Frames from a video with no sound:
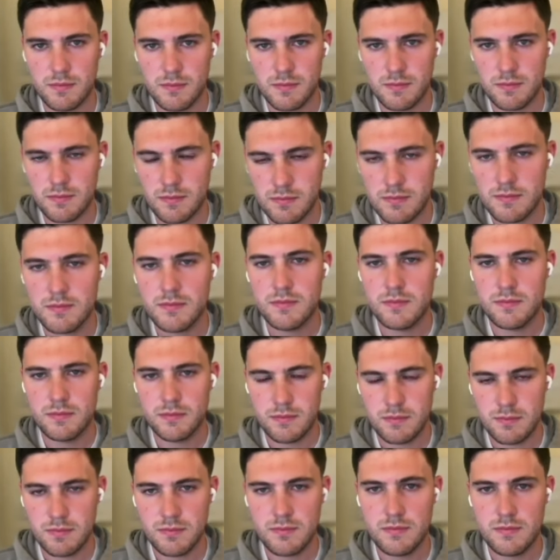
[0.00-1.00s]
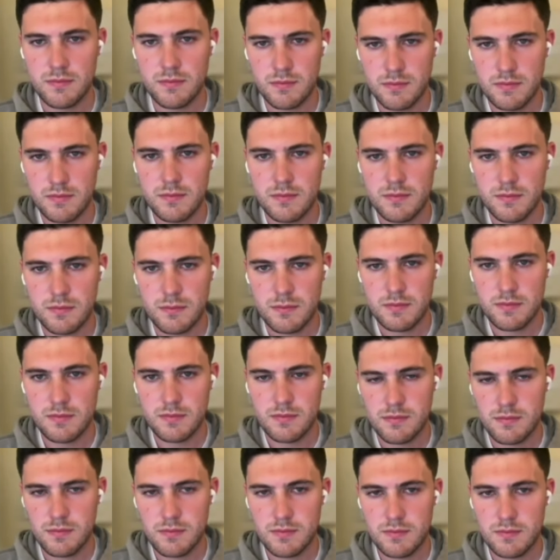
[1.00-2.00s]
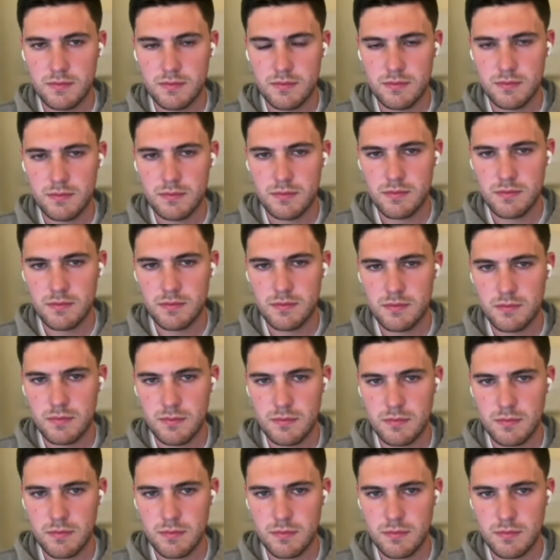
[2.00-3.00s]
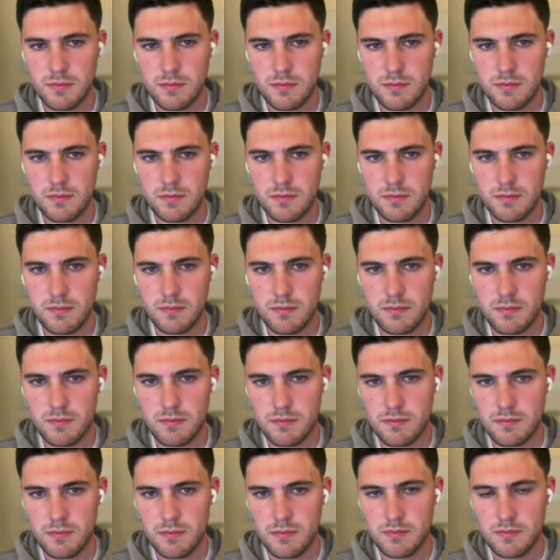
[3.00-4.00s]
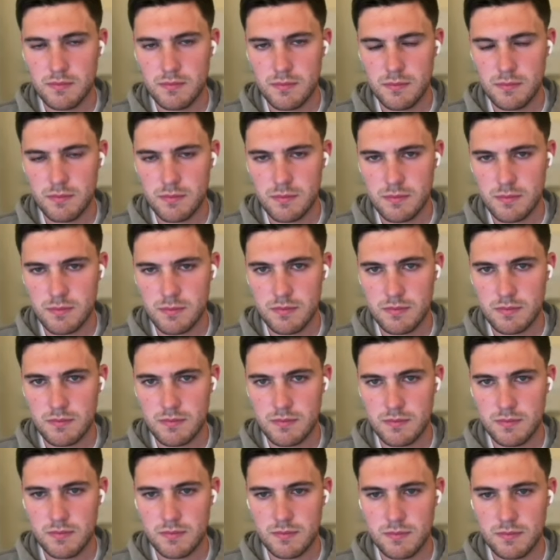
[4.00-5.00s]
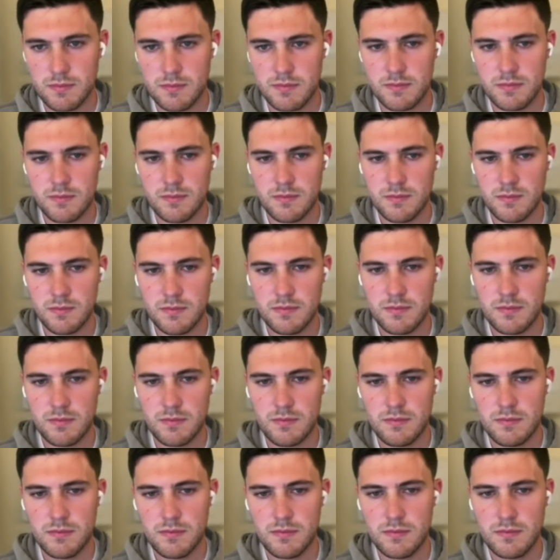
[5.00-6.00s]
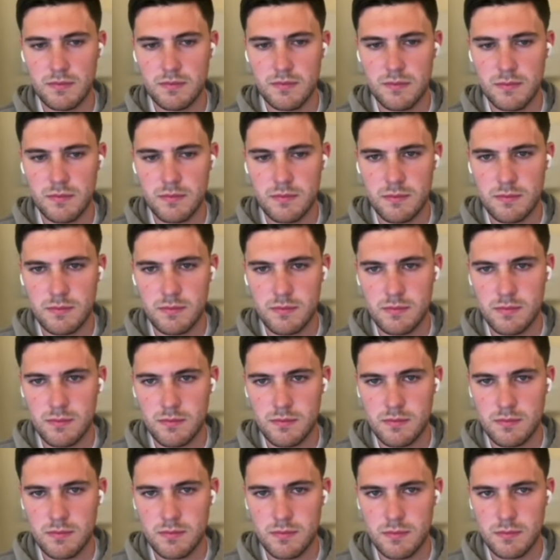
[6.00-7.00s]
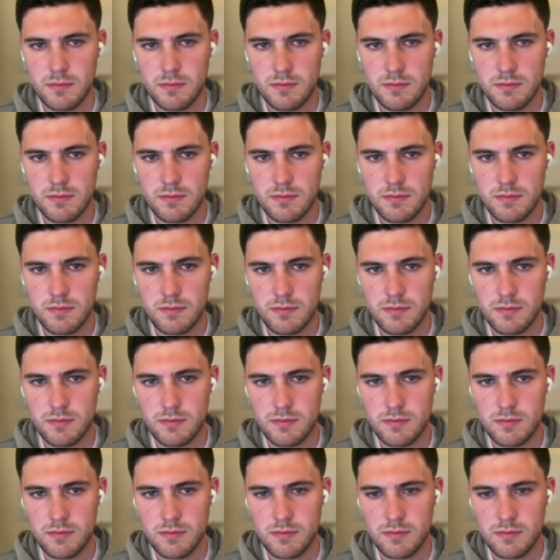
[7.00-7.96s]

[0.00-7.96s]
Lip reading: (silent)